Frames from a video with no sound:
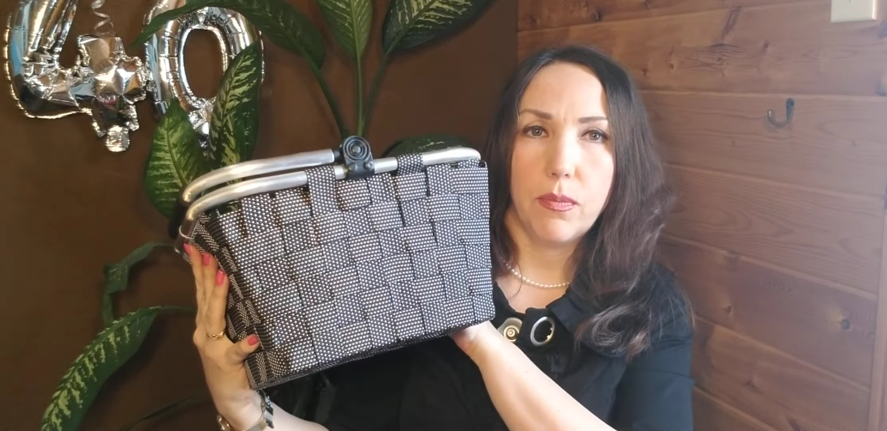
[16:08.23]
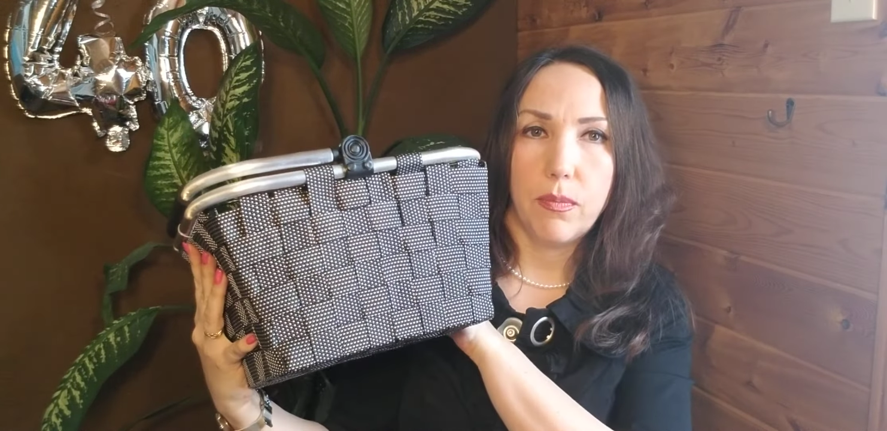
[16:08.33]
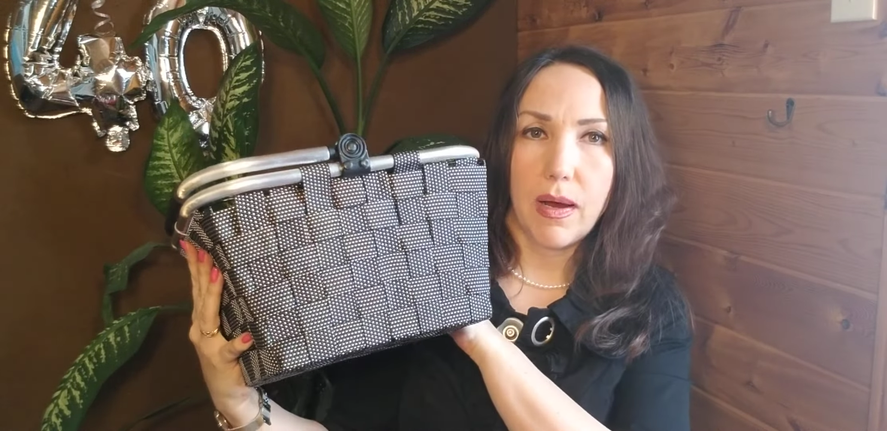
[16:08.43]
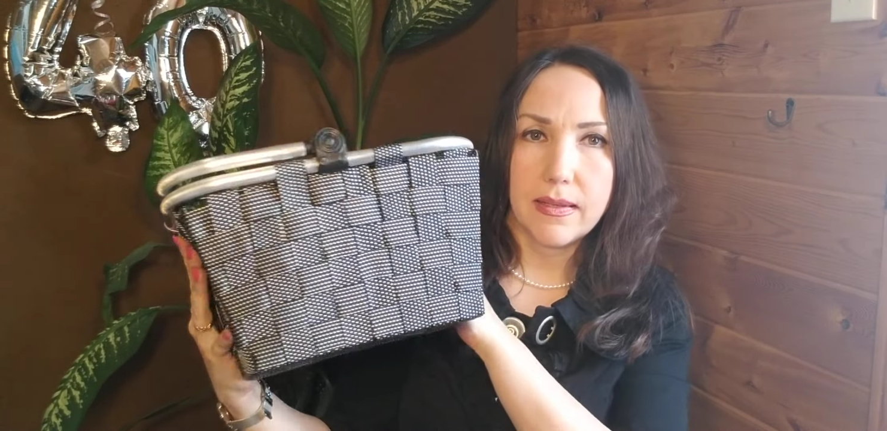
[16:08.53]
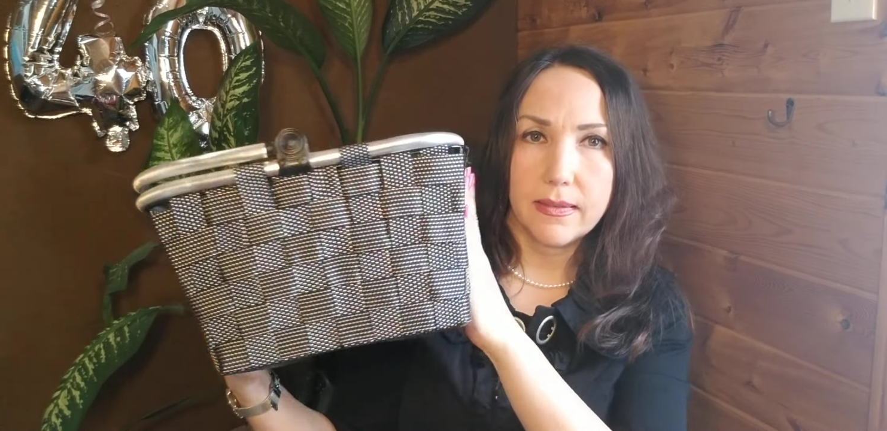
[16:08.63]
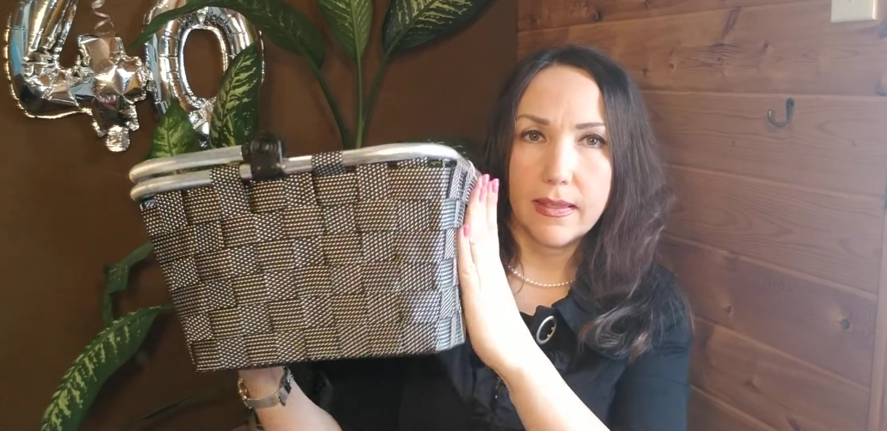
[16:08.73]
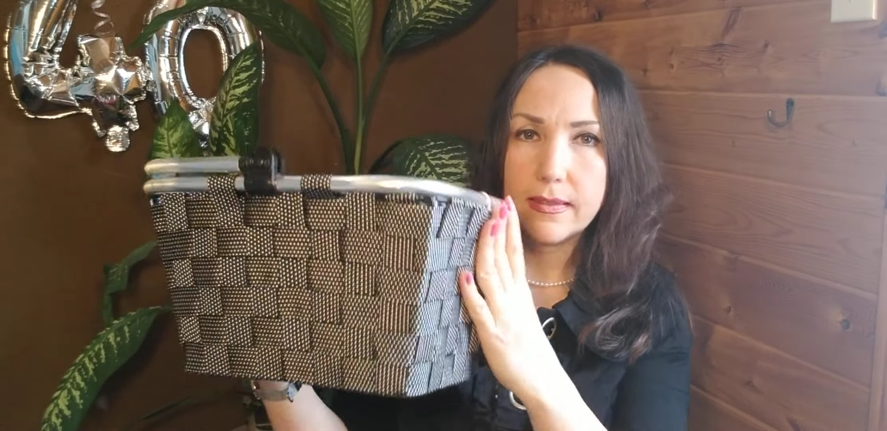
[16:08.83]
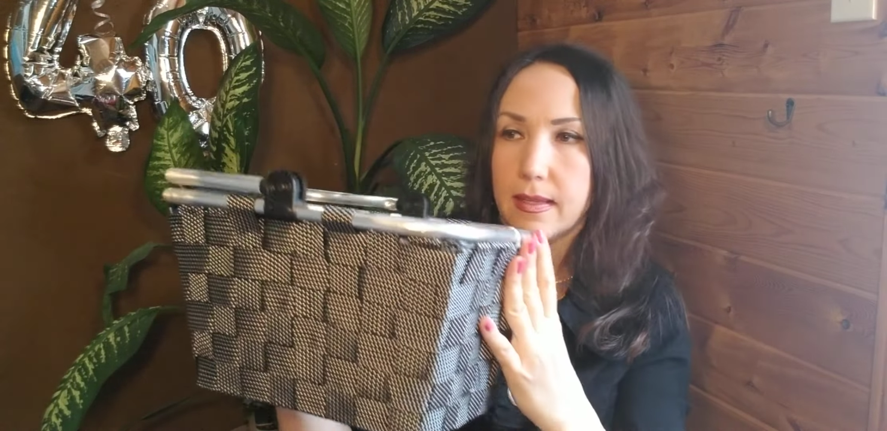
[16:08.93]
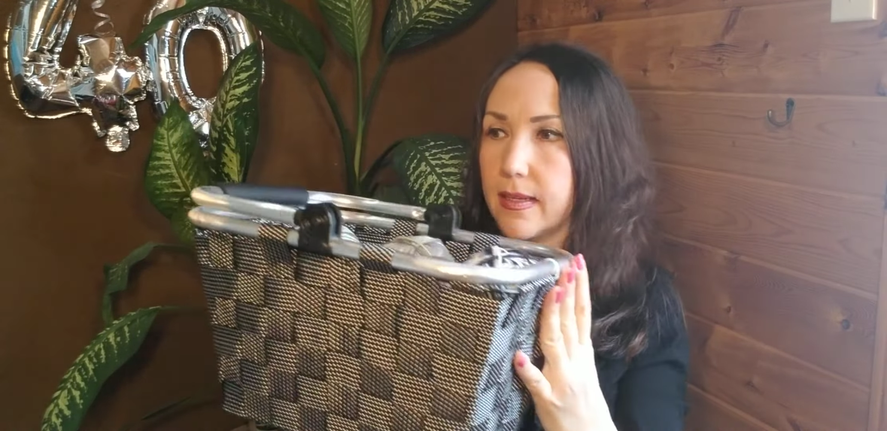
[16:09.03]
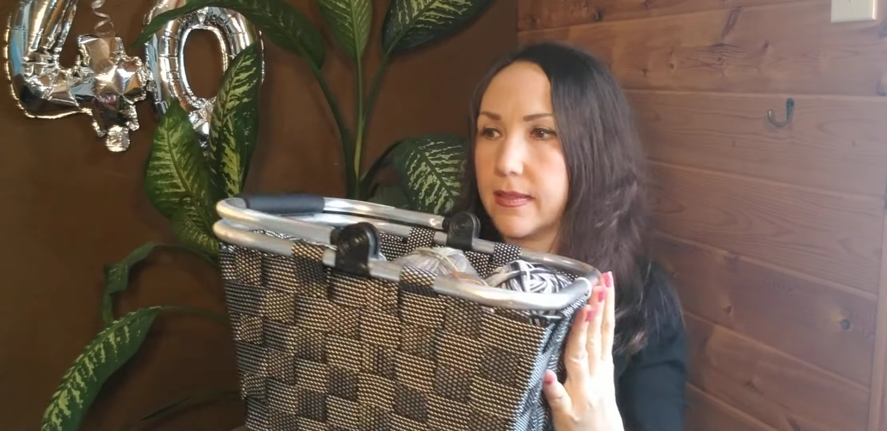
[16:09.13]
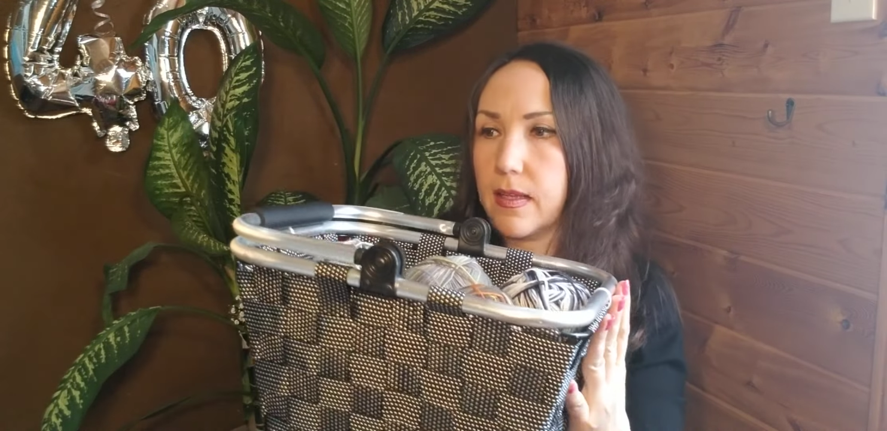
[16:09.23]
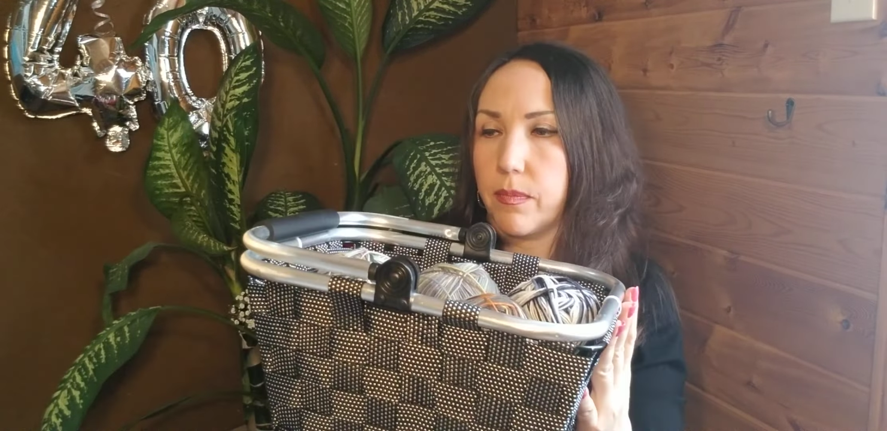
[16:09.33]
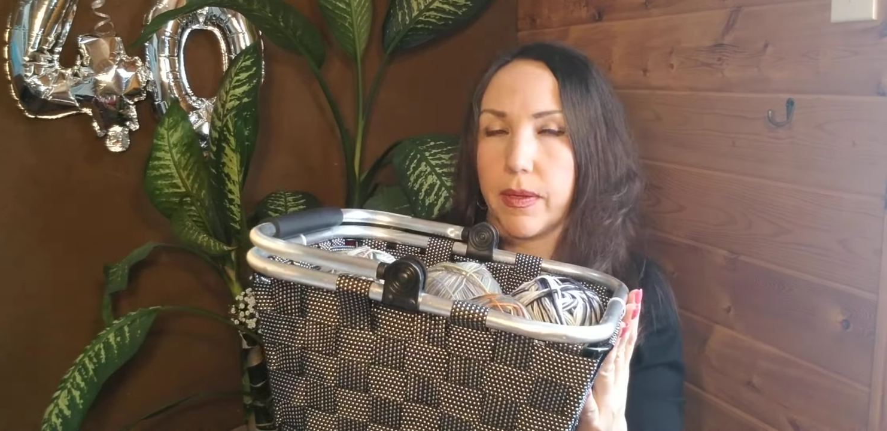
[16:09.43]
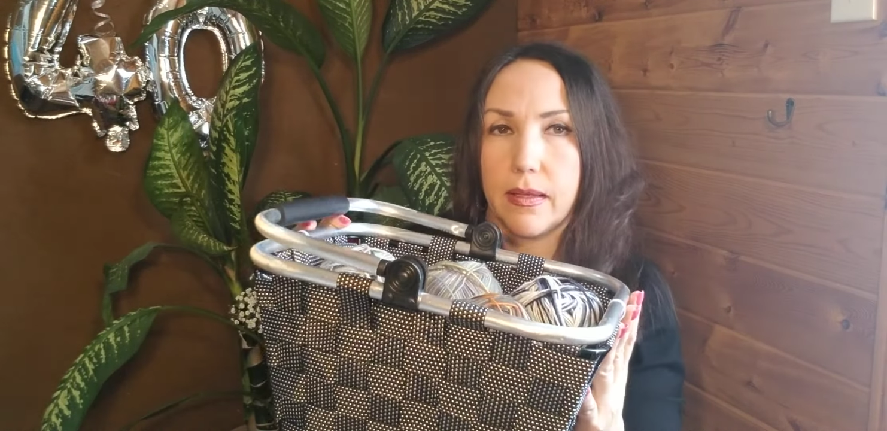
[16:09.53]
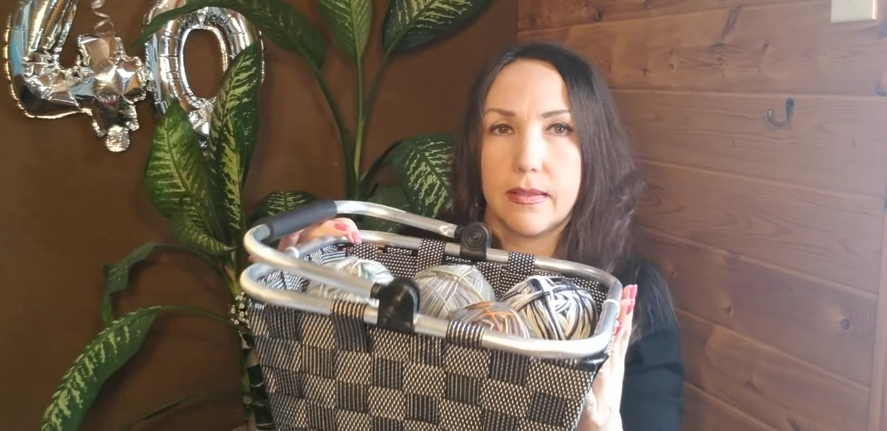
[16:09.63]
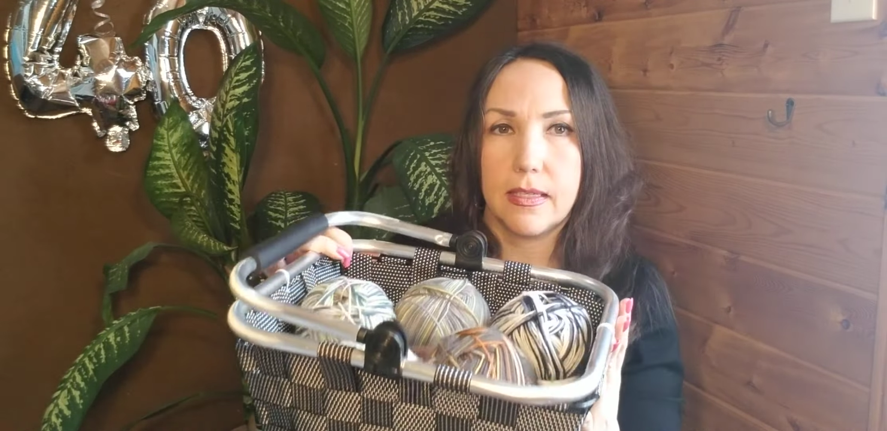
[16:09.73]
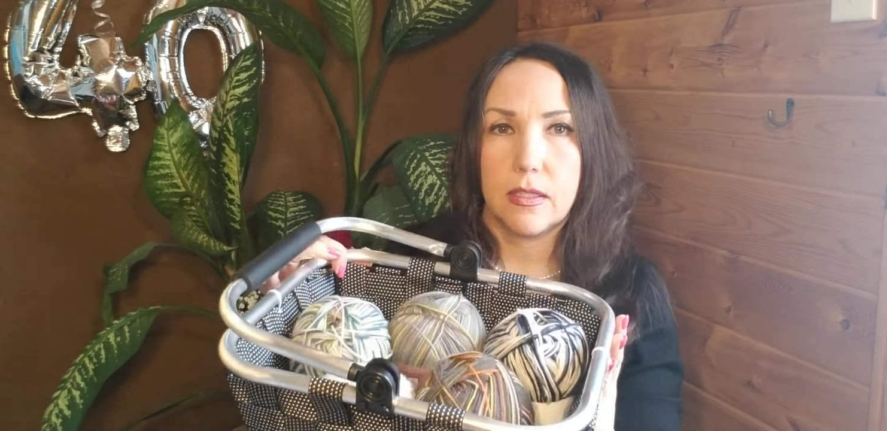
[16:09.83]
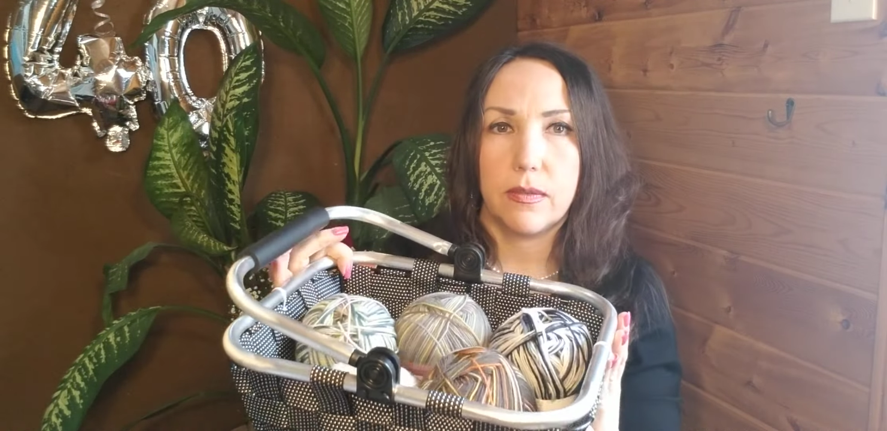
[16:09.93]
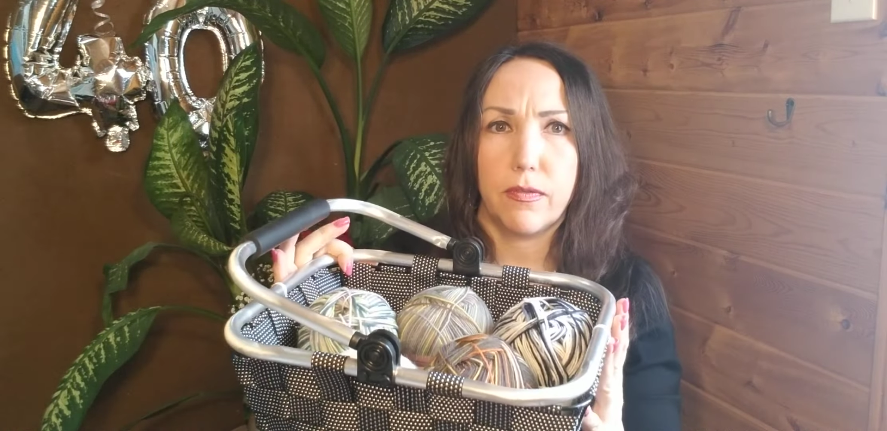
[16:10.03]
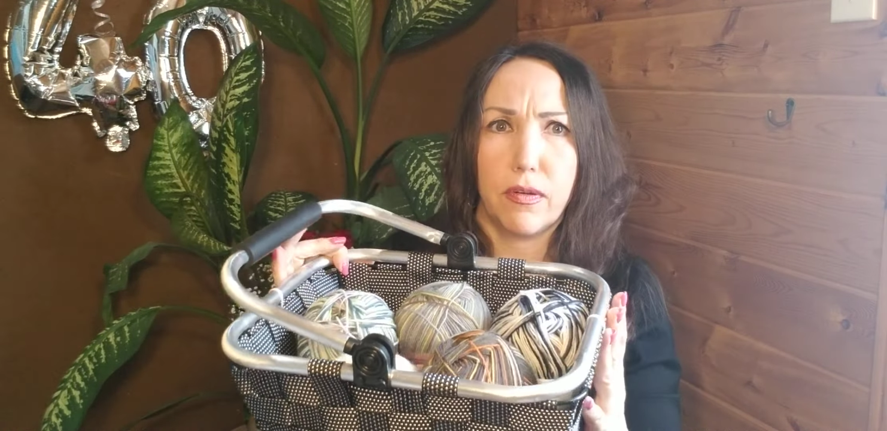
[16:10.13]
baskets like
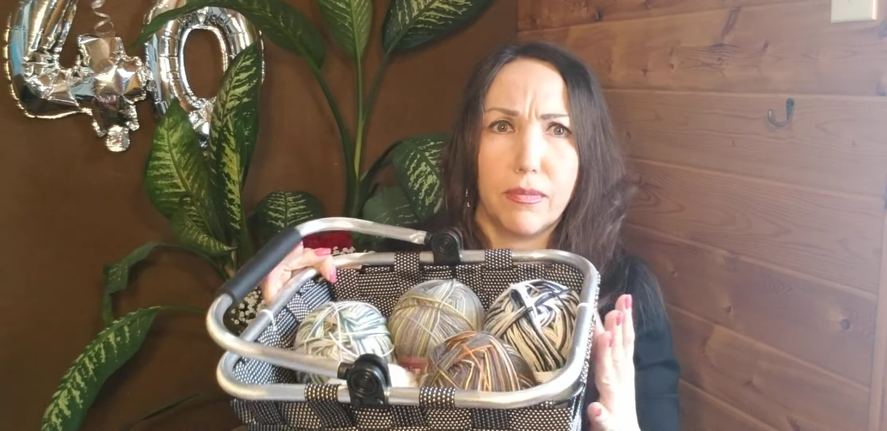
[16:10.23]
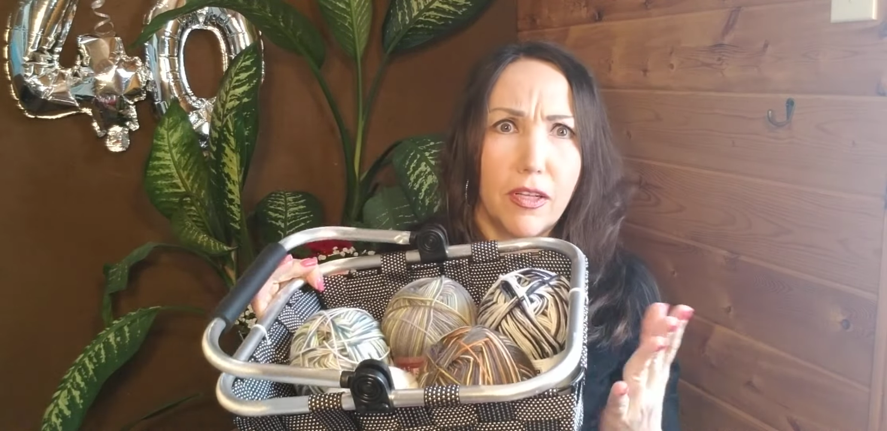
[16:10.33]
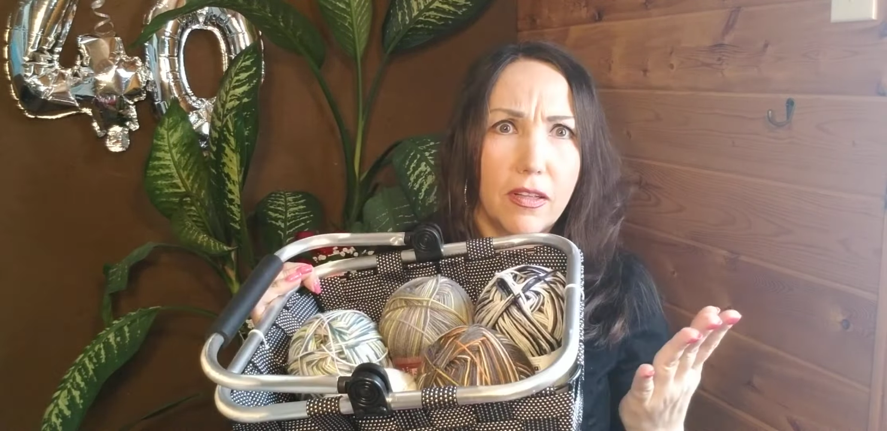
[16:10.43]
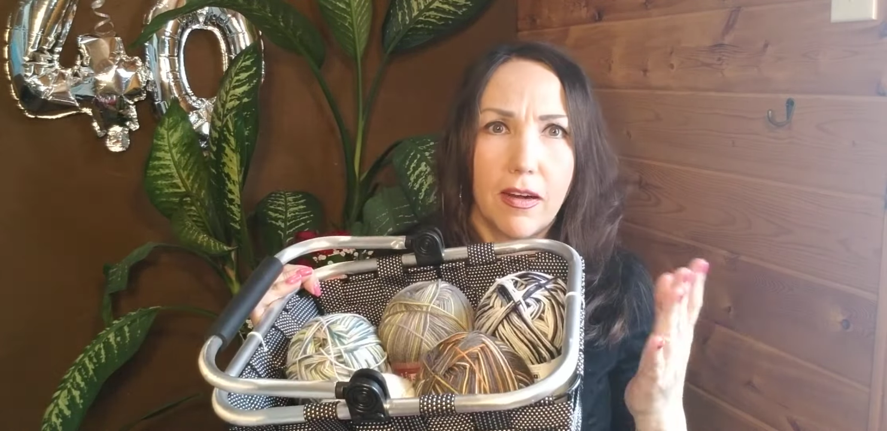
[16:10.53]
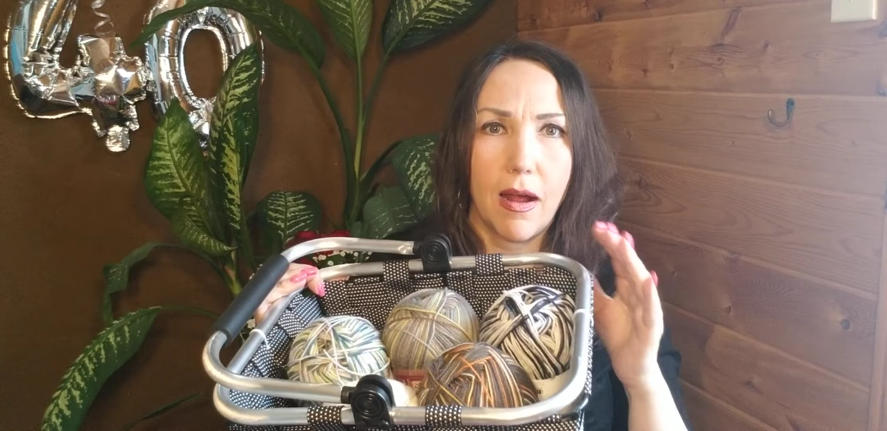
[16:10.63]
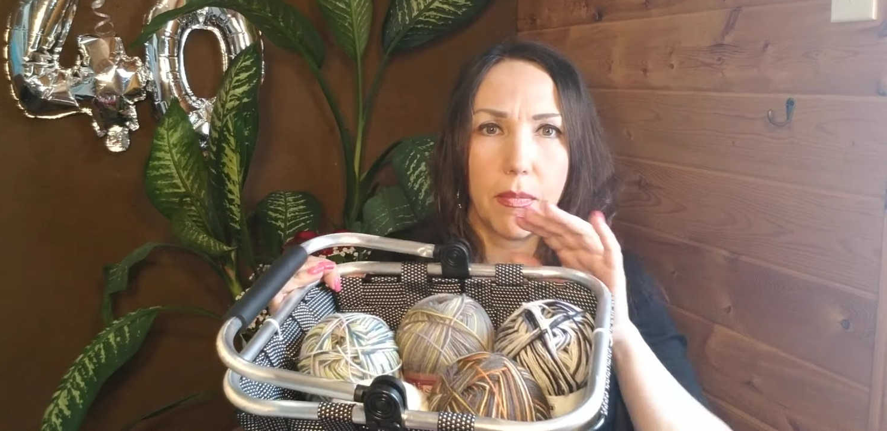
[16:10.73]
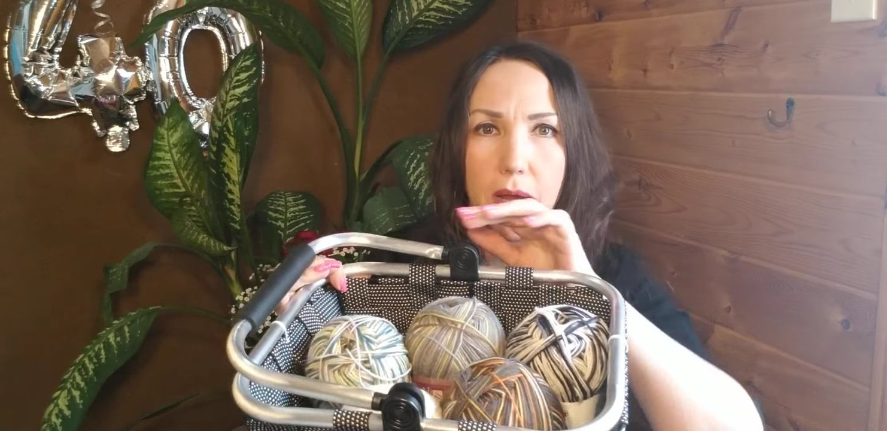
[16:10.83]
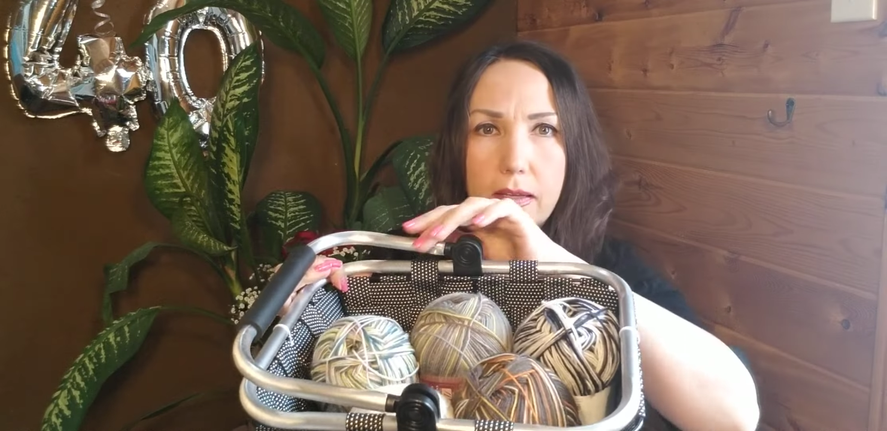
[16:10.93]
this from Dollarama.